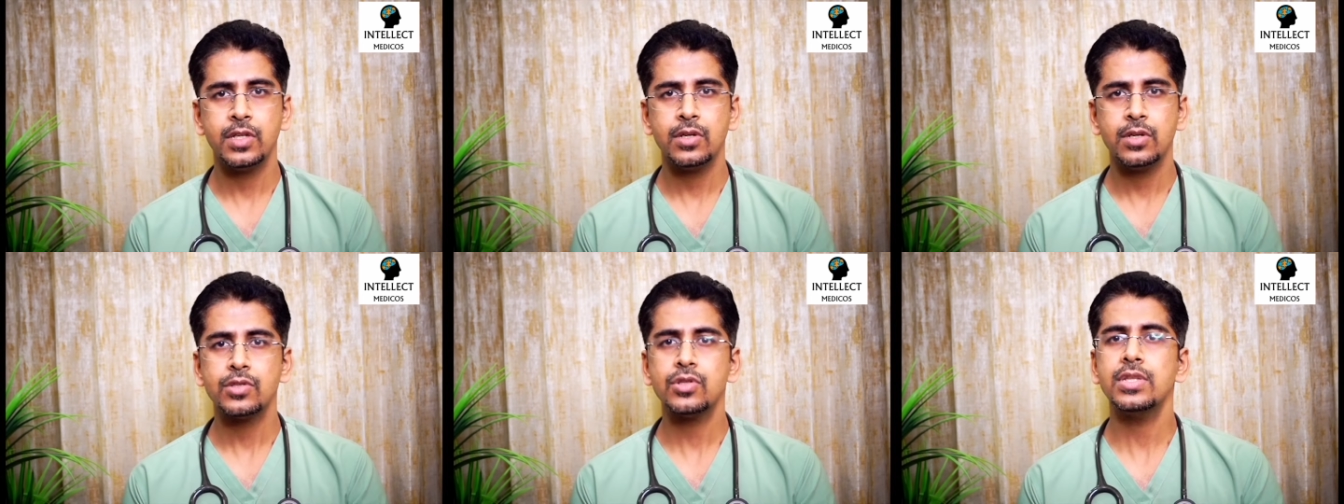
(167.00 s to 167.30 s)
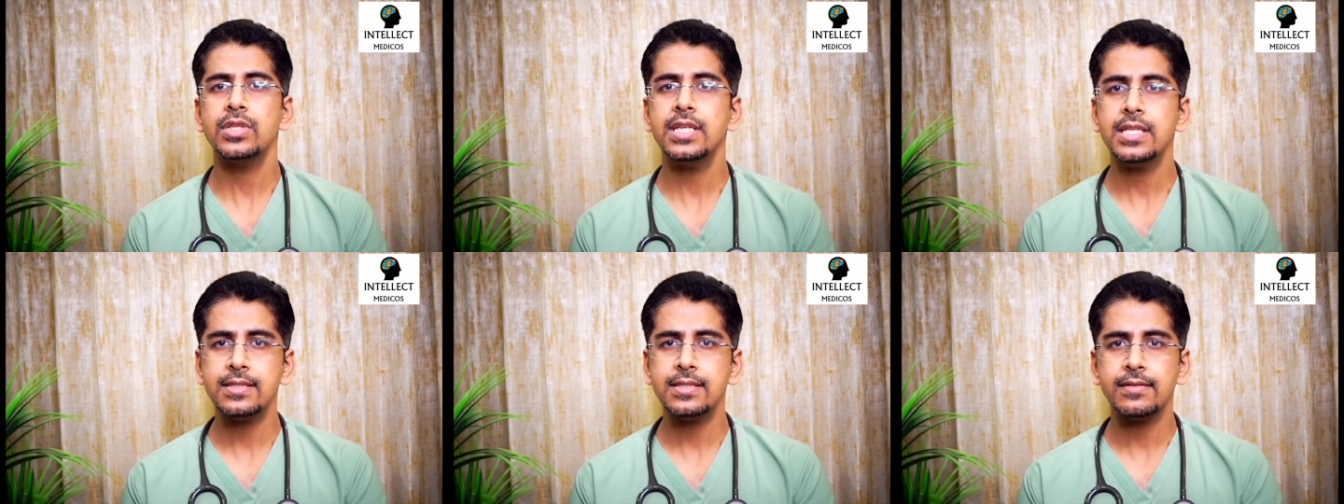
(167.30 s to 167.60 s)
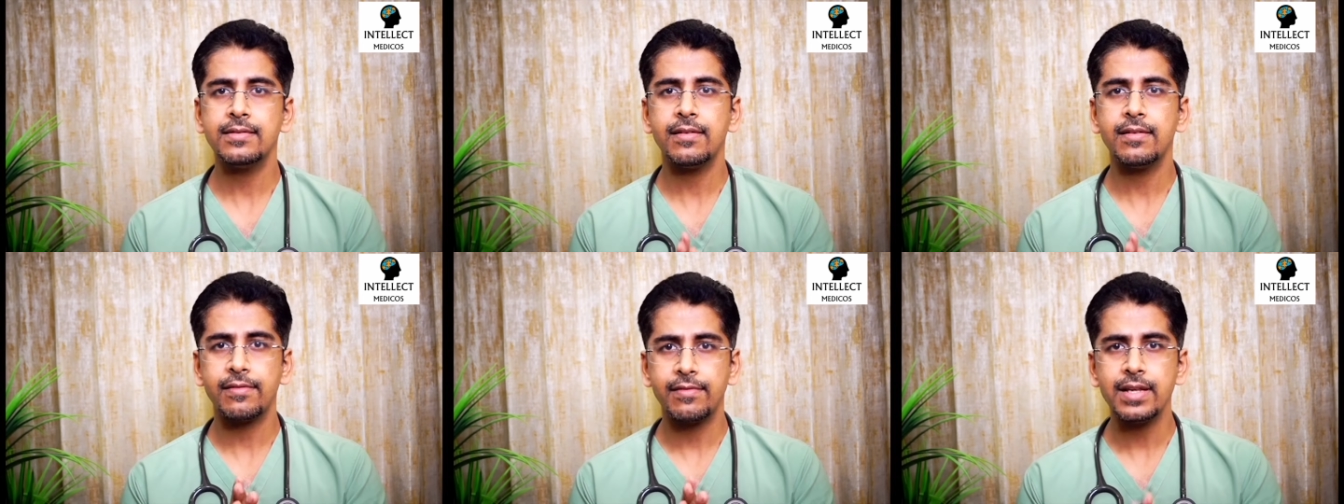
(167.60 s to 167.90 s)
So these are
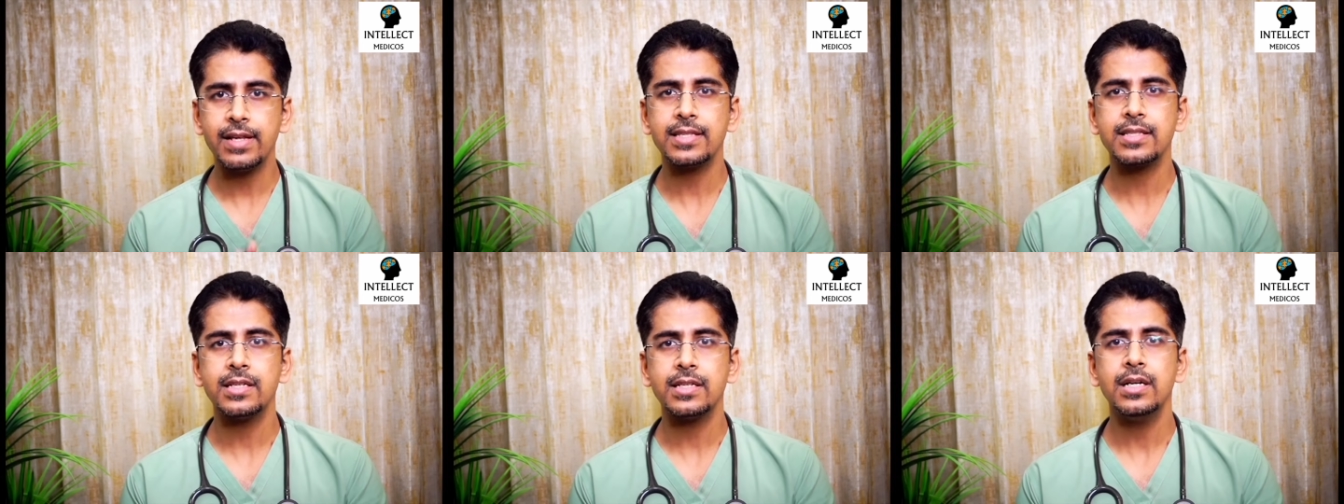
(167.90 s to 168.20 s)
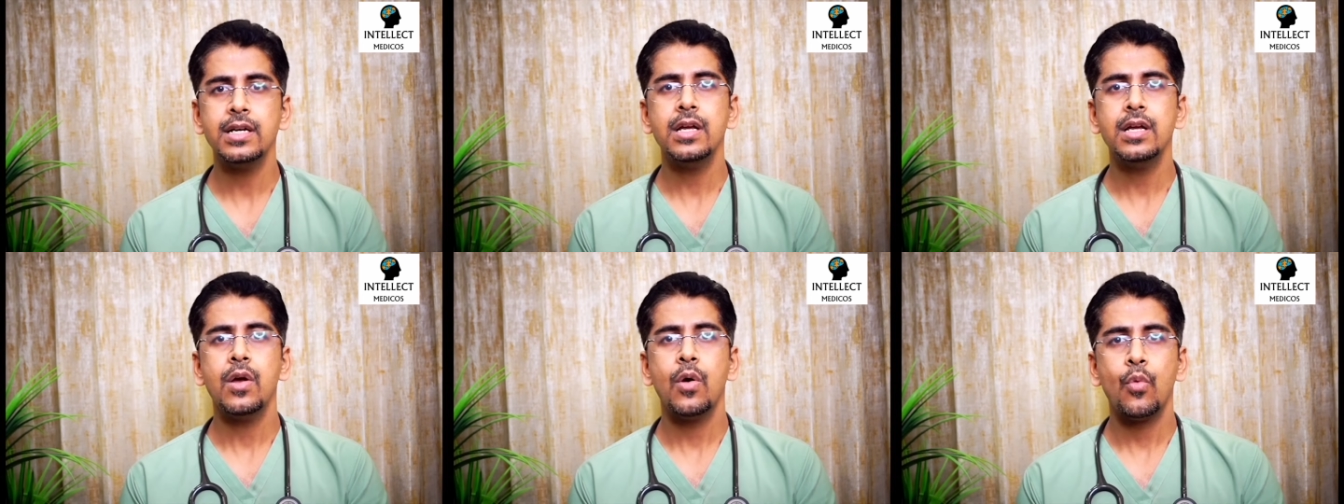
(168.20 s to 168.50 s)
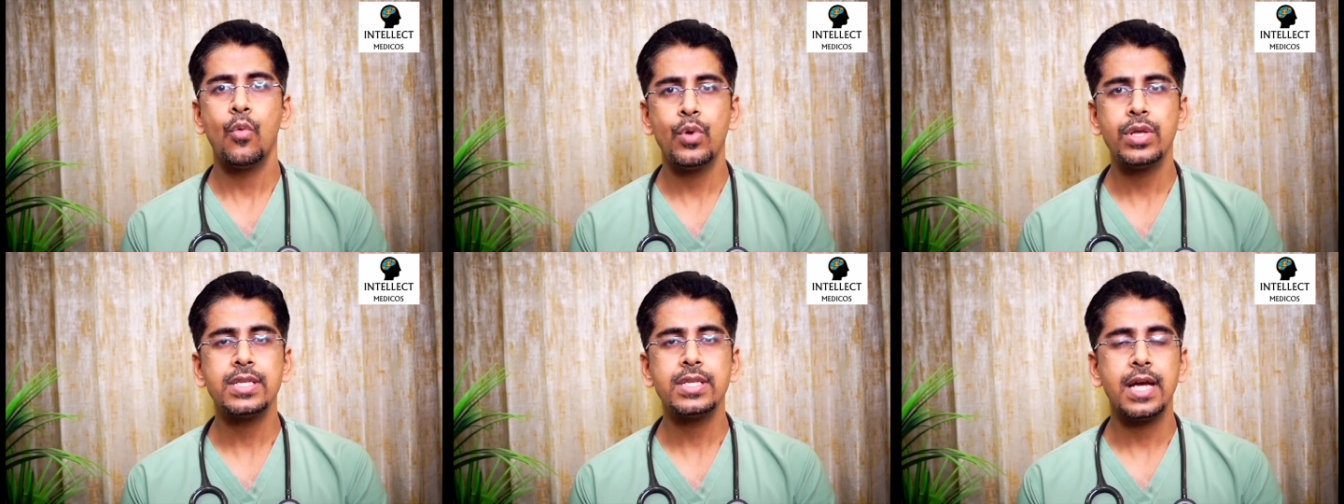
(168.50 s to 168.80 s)
the risks
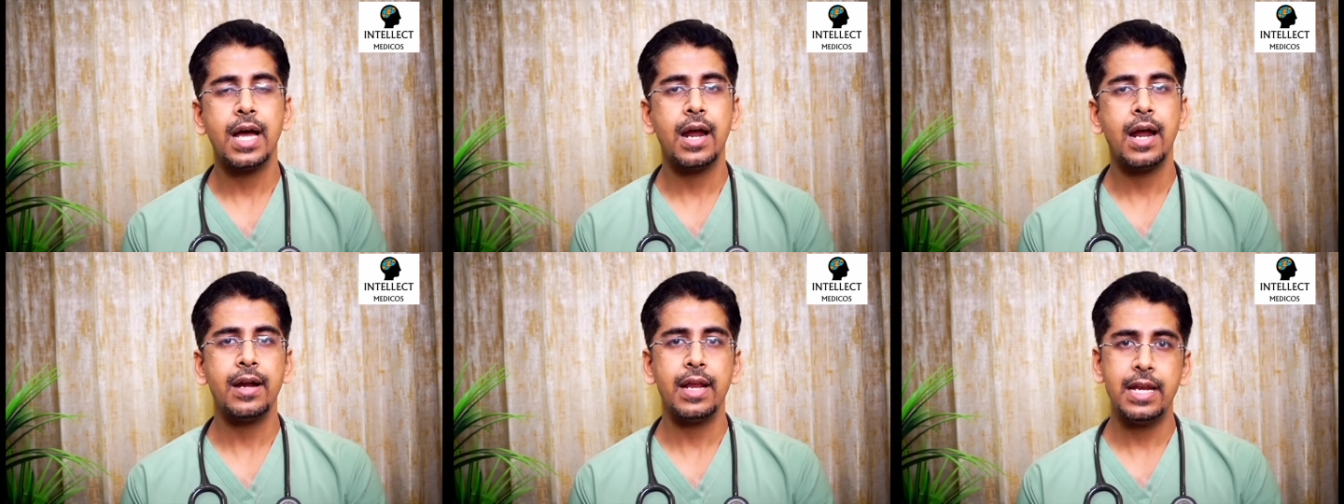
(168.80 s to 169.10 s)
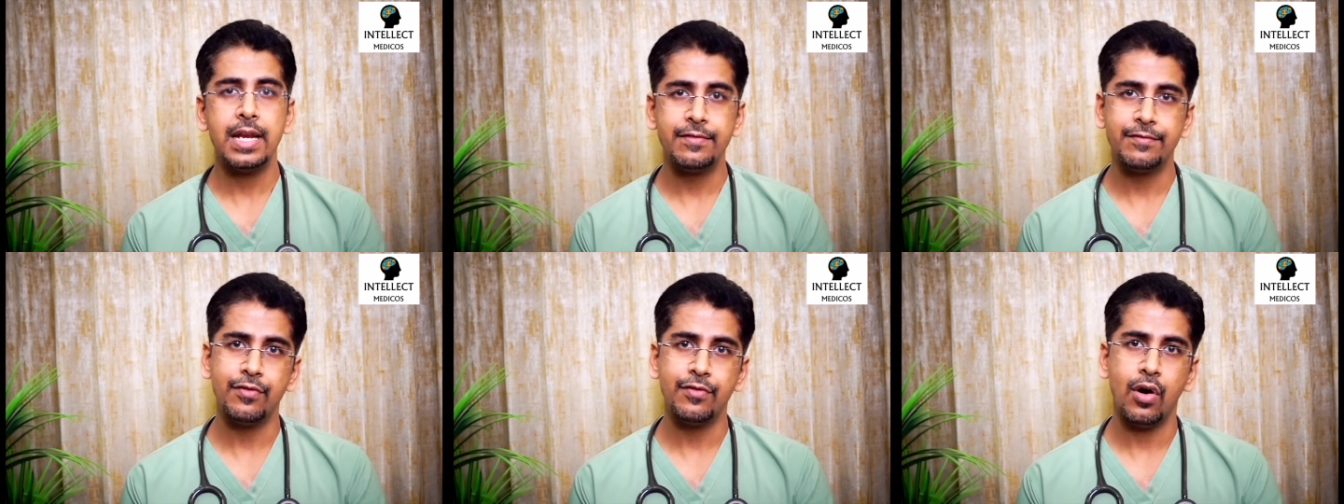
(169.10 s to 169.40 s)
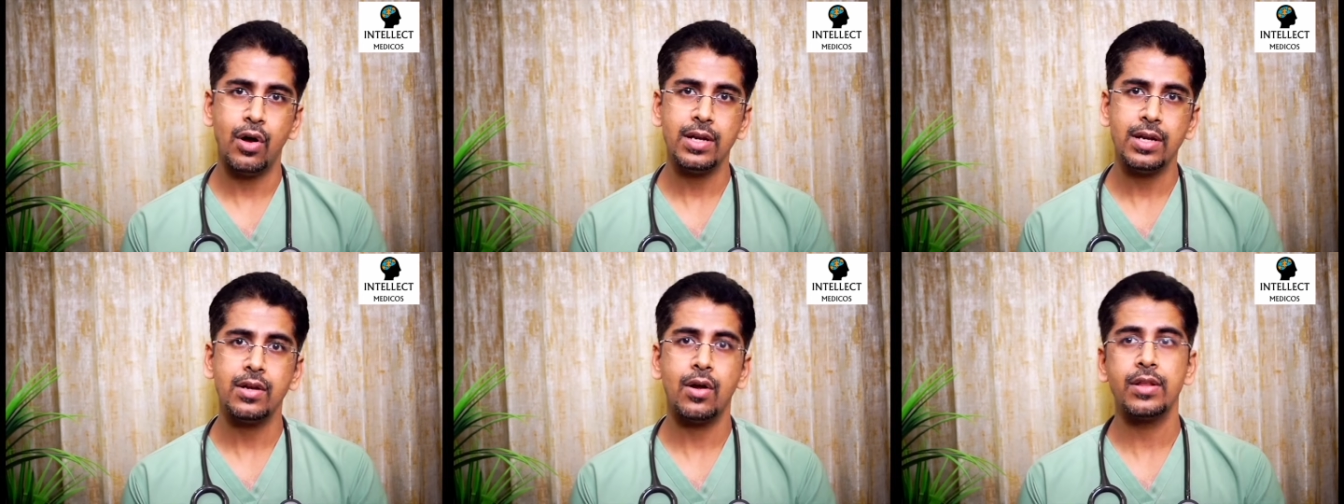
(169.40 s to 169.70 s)
which are involved